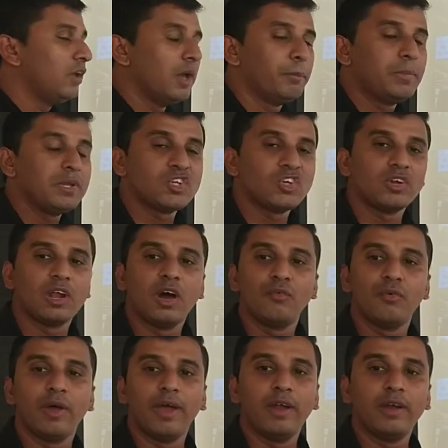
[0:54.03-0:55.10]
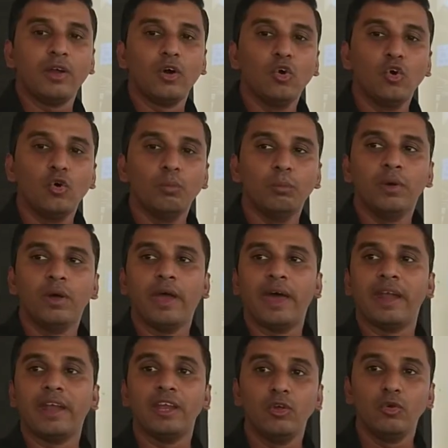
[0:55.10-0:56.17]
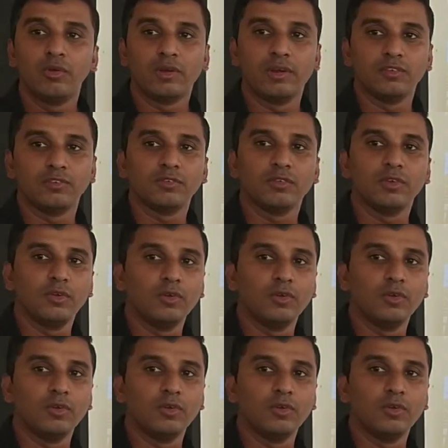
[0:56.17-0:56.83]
picture of her womb, her uterus.